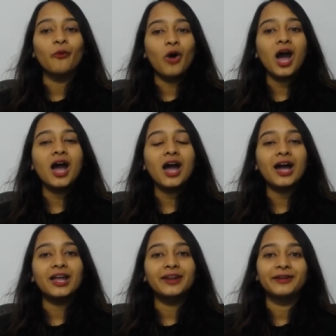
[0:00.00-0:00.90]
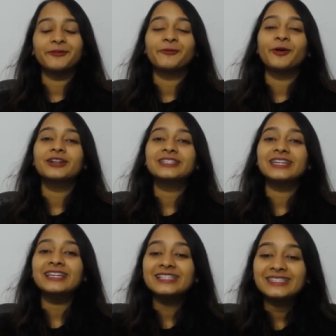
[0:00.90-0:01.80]
one. What
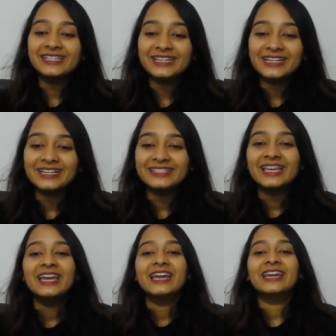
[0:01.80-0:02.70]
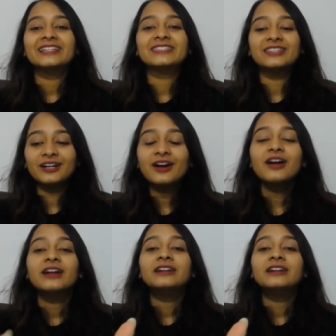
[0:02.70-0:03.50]
is this? It's the